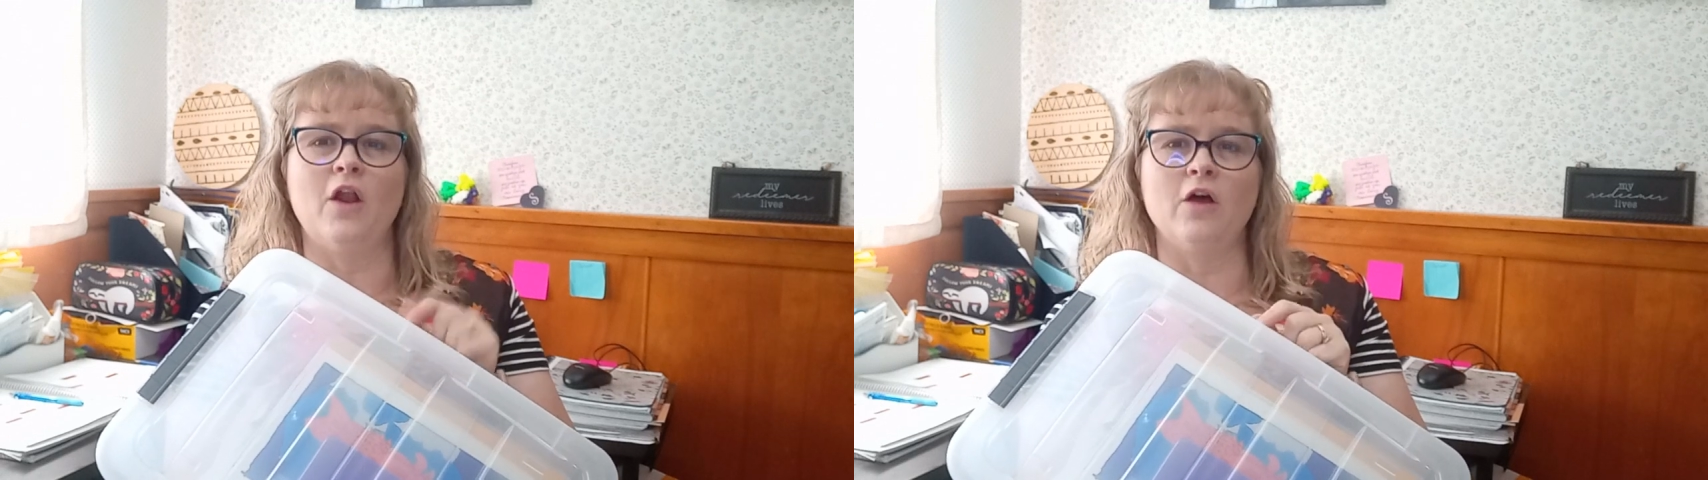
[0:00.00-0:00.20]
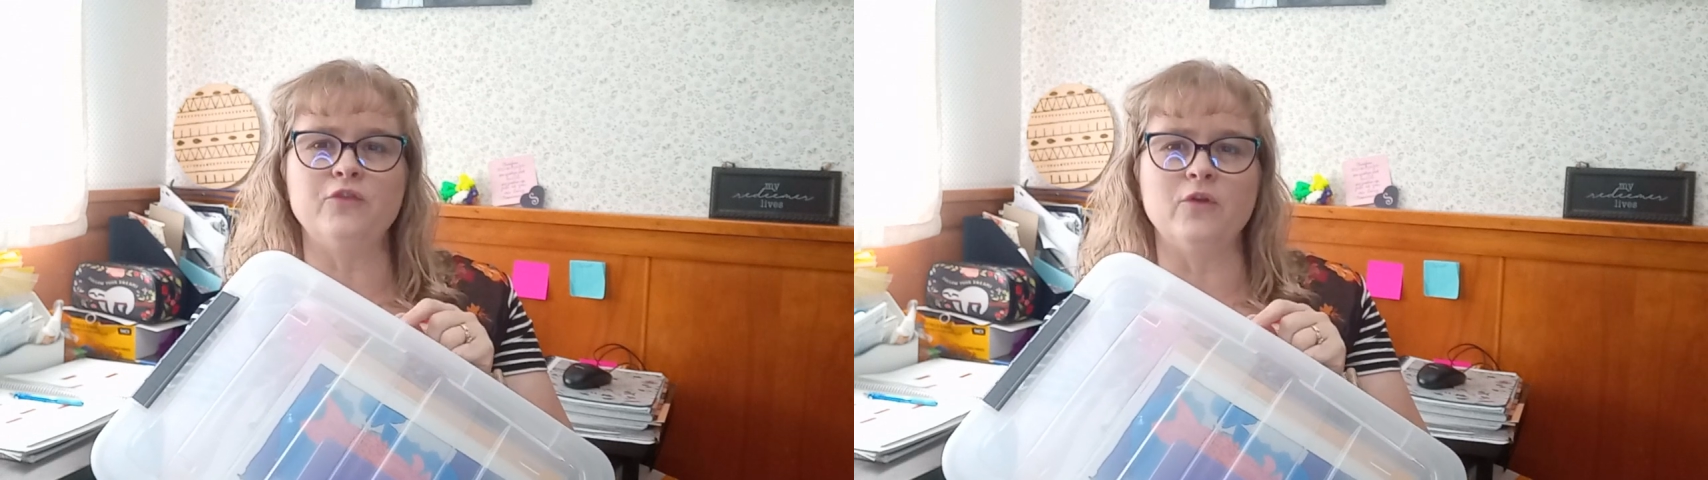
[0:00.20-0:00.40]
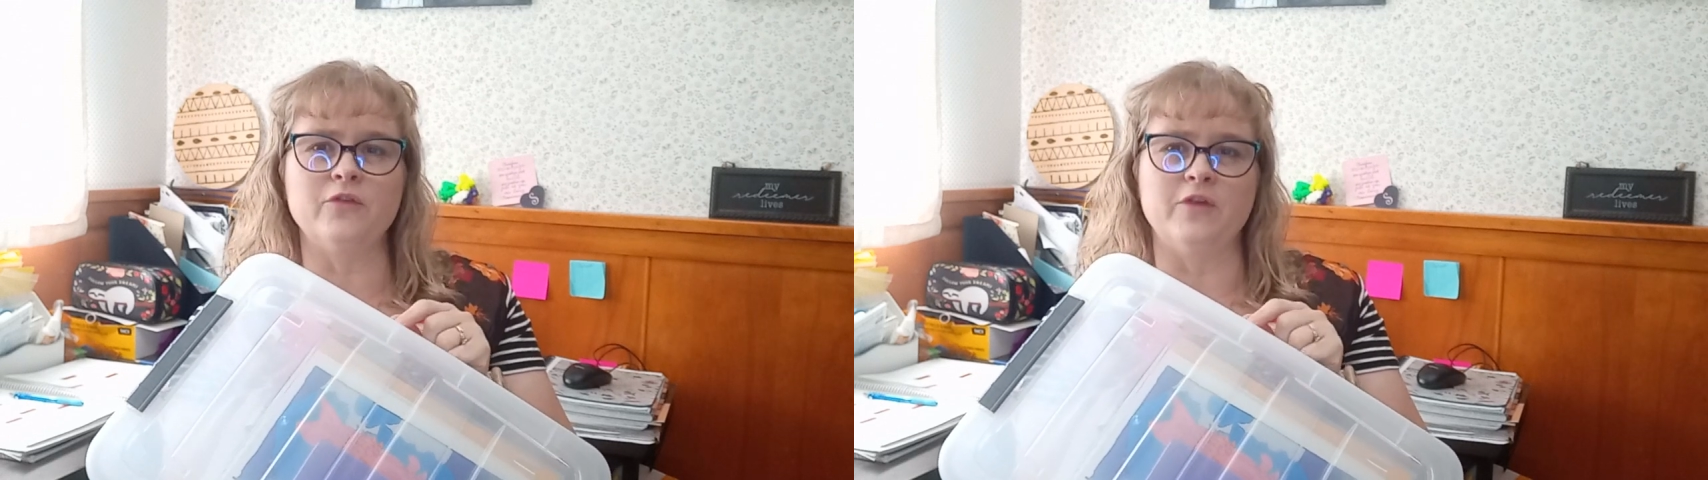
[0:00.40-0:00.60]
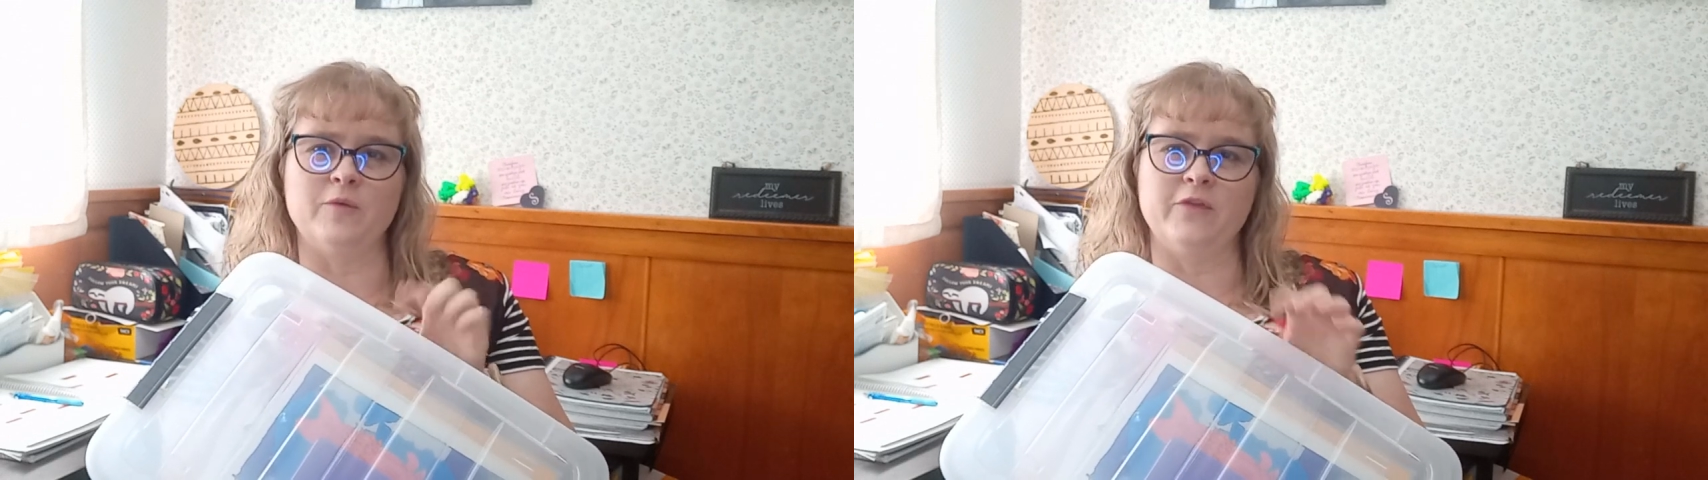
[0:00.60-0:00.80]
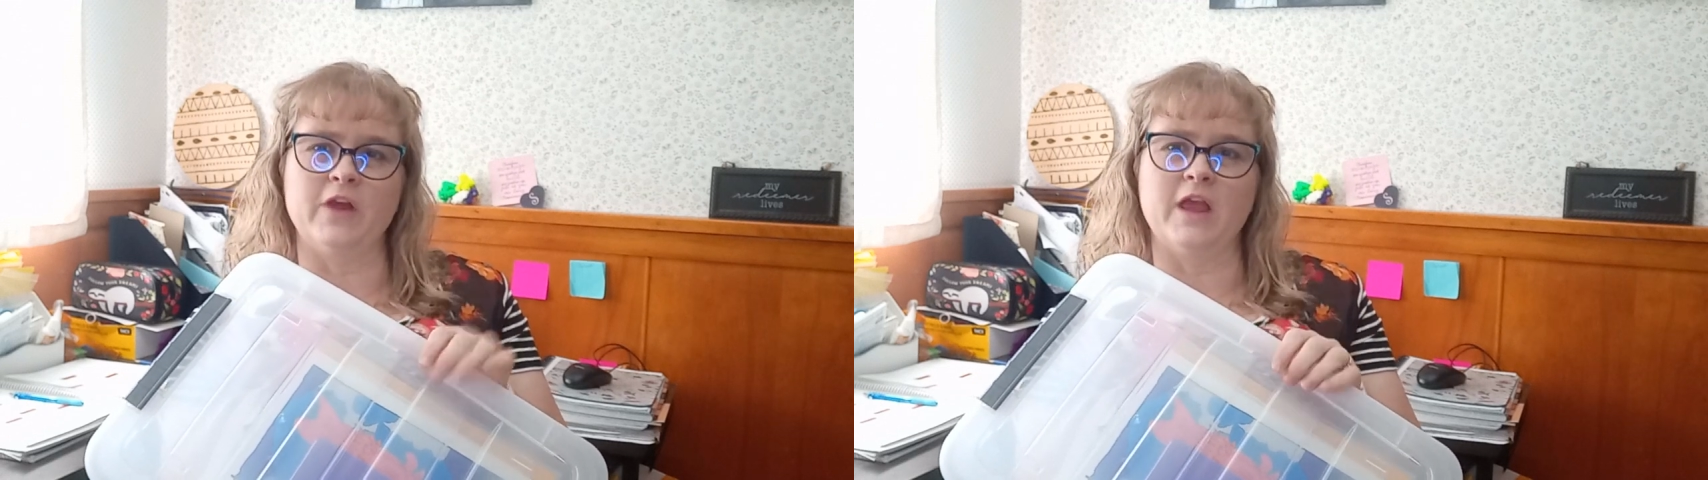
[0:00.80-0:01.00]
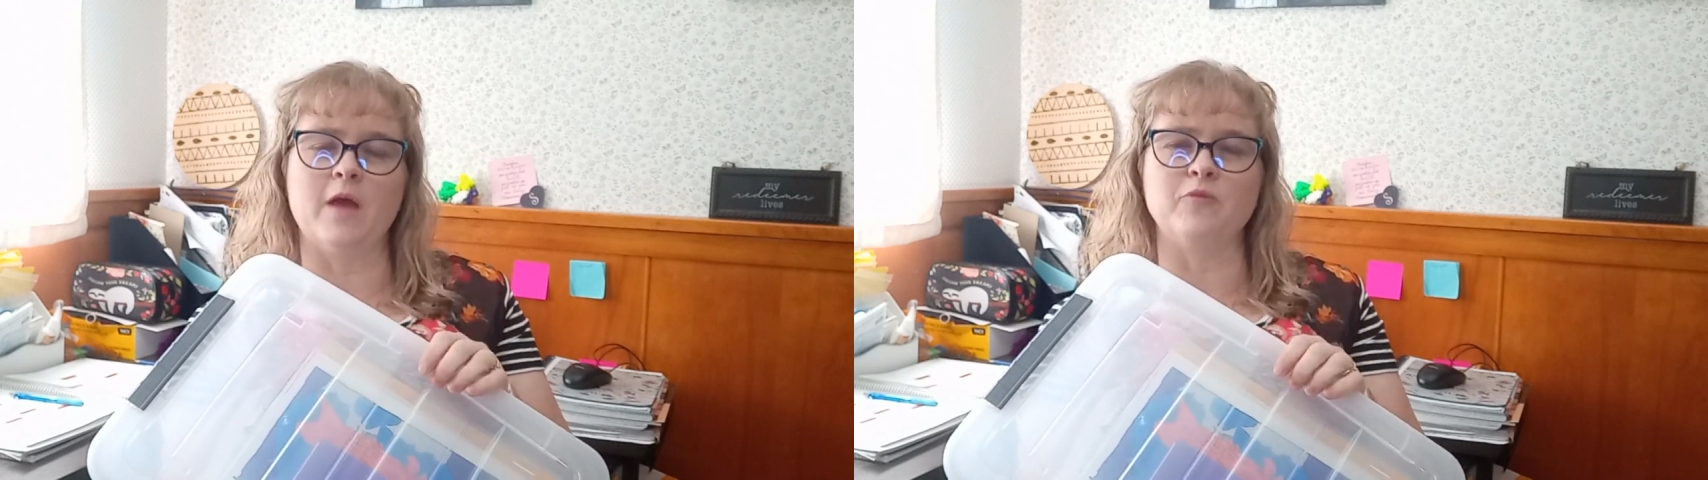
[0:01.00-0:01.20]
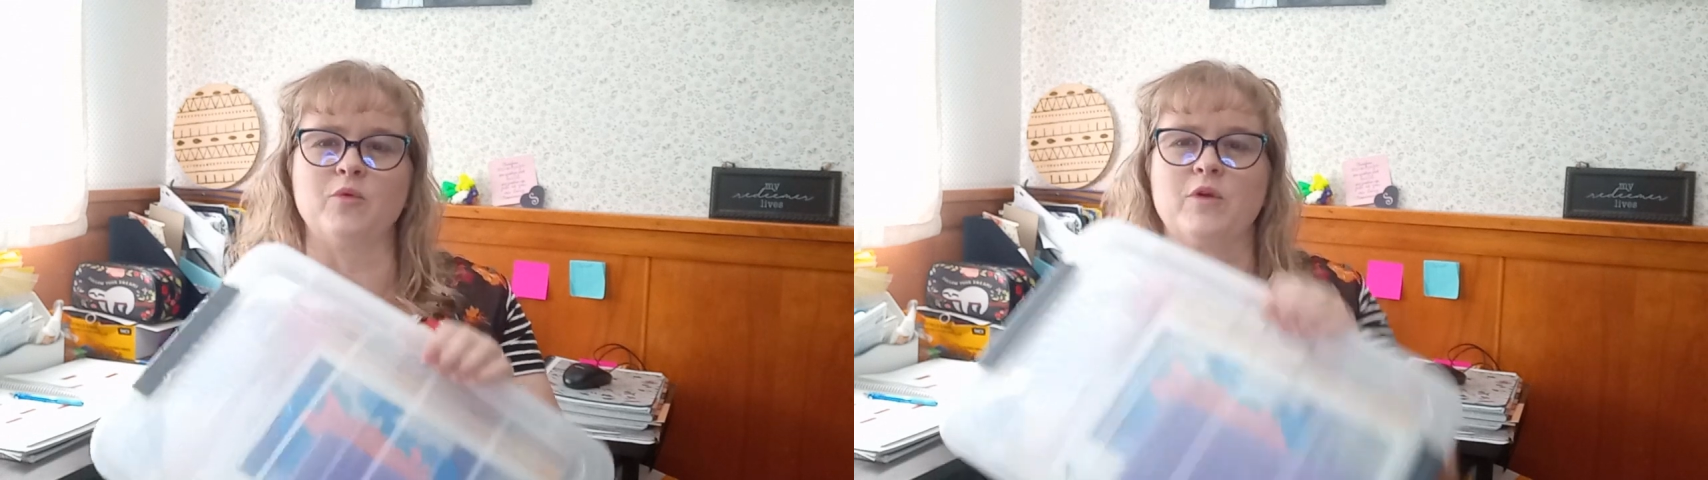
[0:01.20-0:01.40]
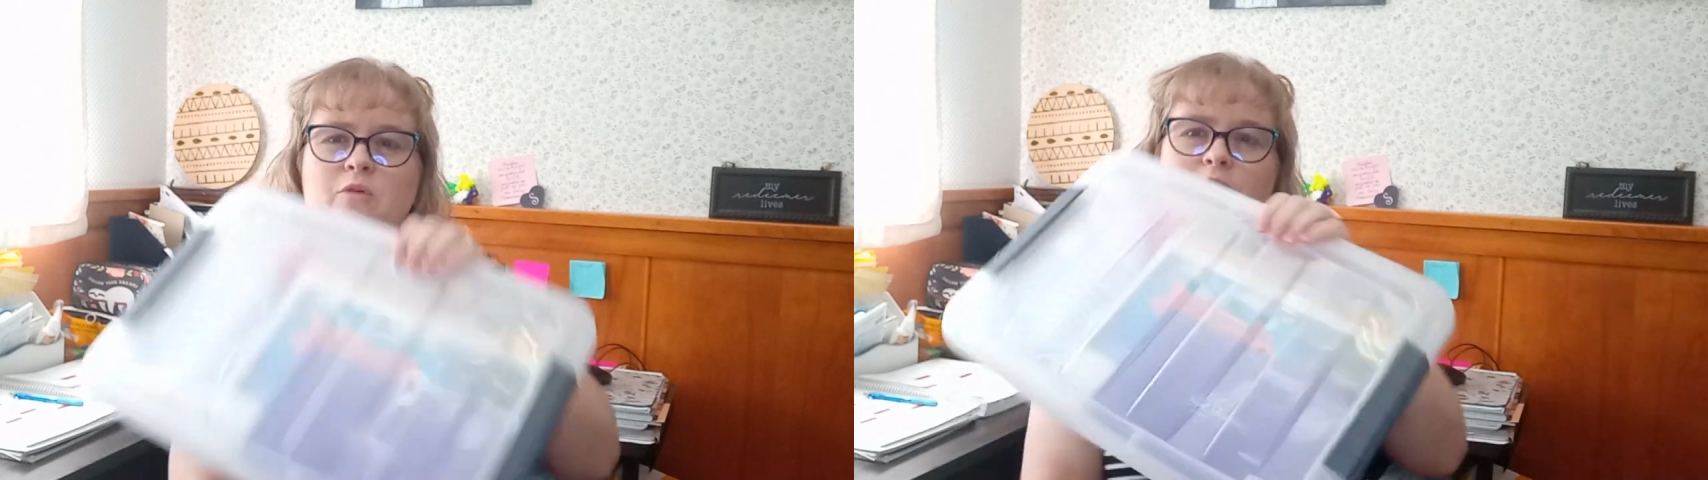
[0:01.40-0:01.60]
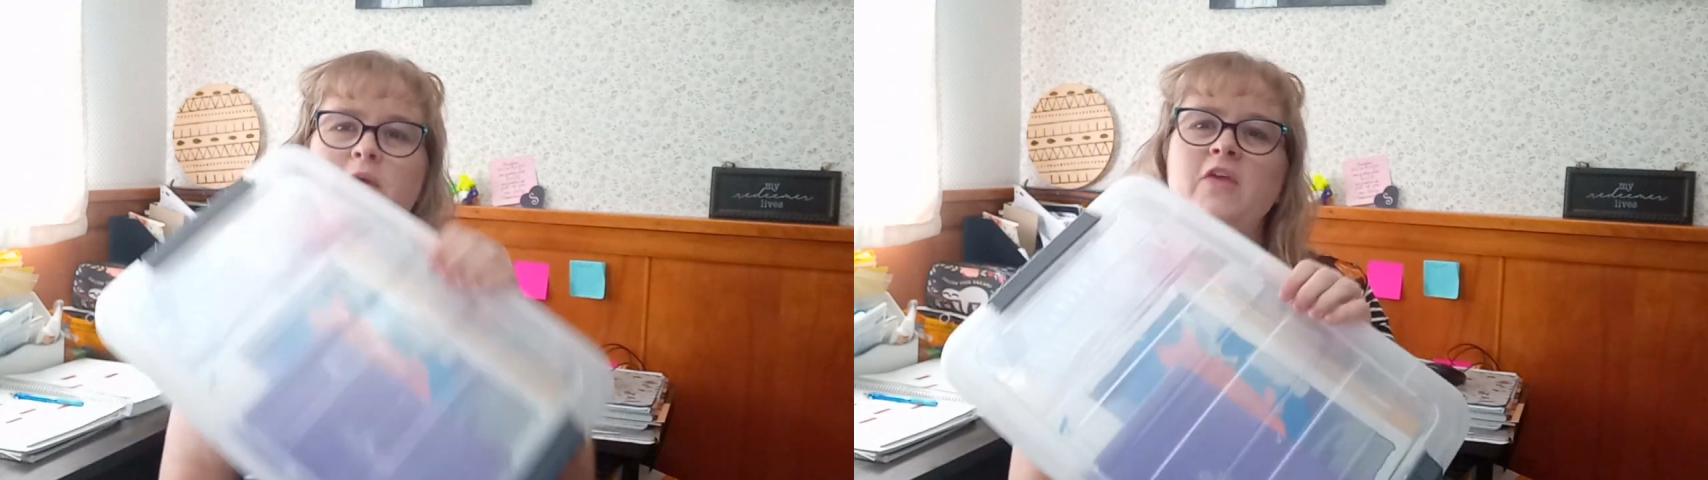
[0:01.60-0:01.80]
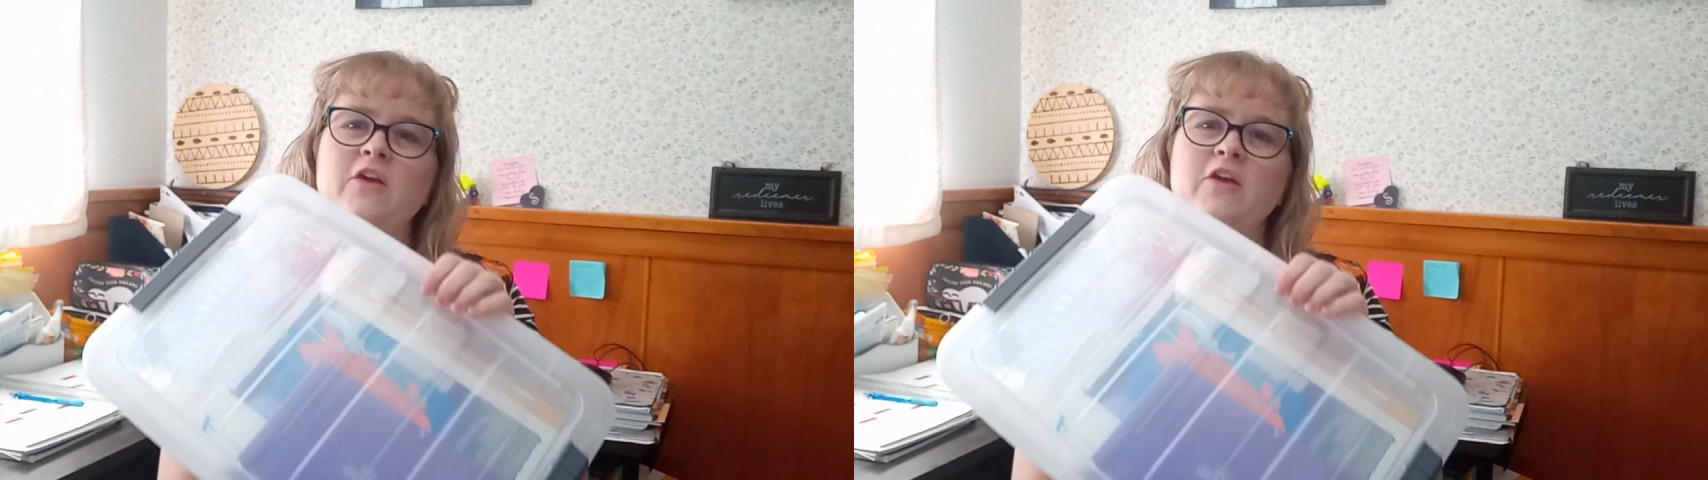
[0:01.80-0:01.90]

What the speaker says: and also, then when they come to work with me,